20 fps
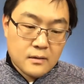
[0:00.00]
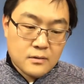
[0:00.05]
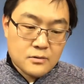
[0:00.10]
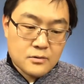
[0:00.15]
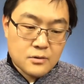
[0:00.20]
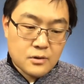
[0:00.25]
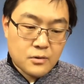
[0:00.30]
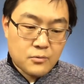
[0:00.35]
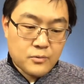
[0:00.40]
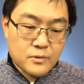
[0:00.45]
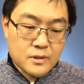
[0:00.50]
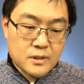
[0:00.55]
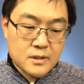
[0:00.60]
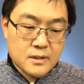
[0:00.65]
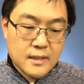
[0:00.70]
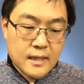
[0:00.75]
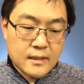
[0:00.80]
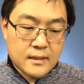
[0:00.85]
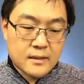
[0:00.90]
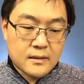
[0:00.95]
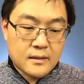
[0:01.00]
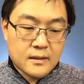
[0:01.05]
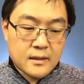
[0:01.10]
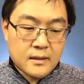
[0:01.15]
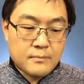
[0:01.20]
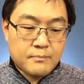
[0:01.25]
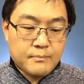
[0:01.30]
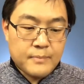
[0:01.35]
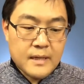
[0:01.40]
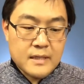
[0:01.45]
so which is that
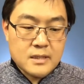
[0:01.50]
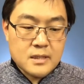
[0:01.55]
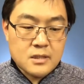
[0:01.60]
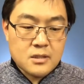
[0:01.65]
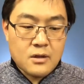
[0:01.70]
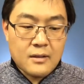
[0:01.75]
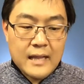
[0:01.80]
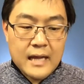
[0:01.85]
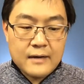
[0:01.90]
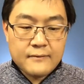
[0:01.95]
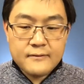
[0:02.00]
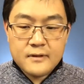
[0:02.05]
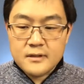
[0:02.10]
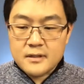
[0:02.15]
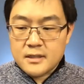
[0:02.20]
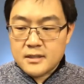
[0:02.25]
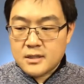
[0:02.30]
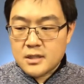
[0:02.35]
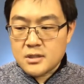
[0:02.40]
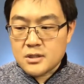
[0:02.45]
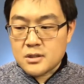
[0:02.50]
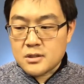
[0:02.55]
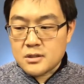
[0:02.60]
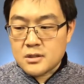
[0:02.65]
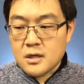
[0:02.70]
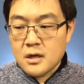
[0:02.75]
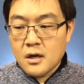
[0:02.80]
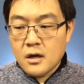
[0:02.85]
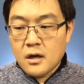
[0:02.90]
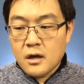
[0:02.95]
it bases a lot of the
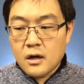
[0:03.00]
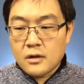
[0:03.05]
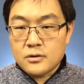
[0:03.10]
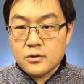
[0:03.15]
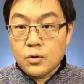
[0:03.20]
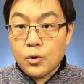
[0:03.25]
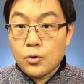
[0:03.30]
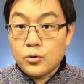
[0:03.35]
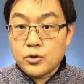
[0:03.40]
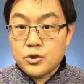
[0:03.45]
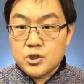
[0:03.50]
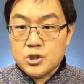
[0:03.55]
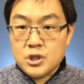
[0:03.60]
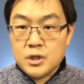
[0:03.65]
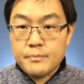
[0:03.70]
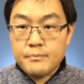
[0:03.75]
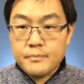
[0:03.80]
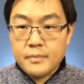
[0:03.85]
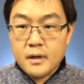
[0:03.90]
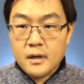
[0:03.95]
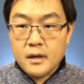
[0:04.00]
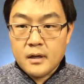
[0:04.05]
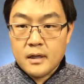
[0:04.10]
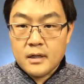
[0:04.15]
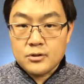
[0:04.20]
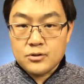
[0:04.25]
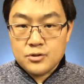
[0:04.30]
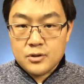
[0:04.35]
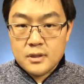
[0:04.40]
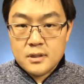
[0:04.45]
decisions on the ownership
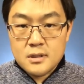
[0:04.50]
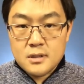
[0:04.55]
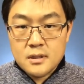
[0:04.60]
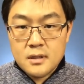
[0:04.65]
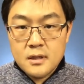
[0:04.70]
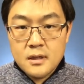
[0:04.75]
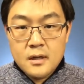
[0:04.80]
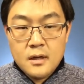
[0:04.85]
interest,